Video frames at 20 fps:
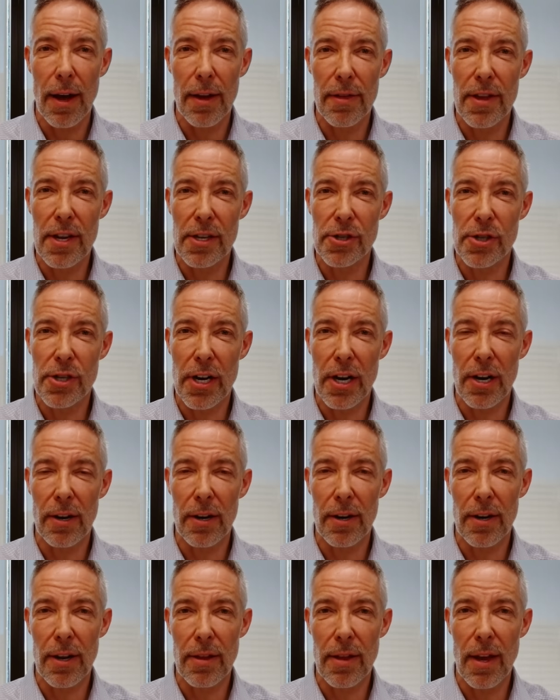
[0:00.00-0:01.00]
this
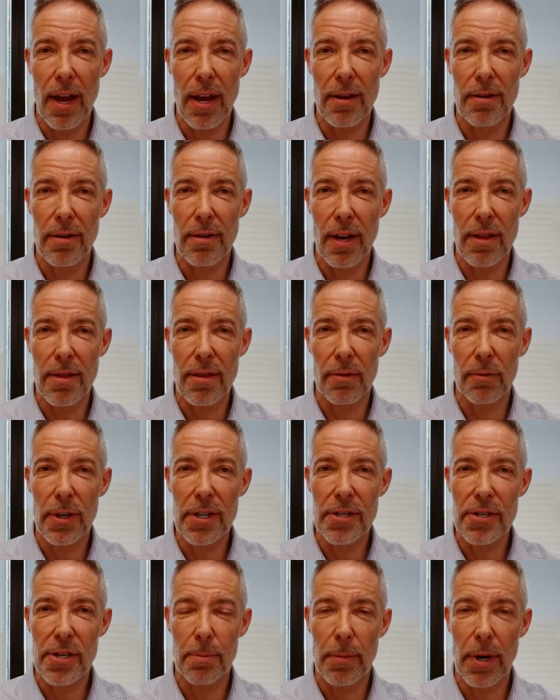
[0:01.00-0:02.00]
year and in the
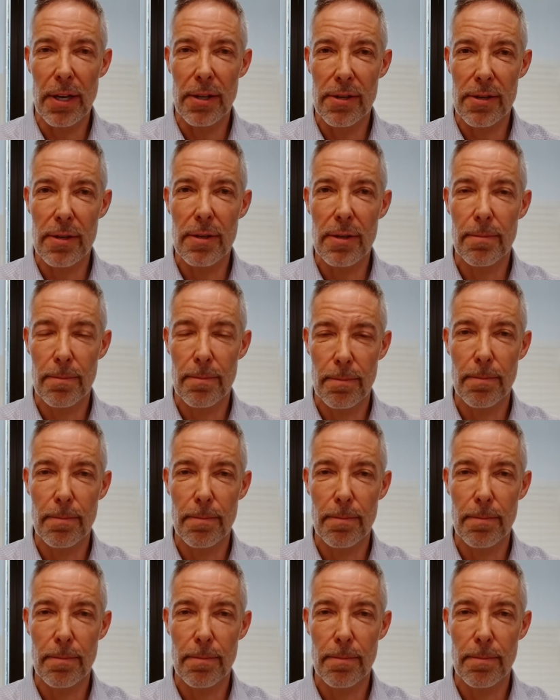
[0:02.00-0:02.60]
recent months.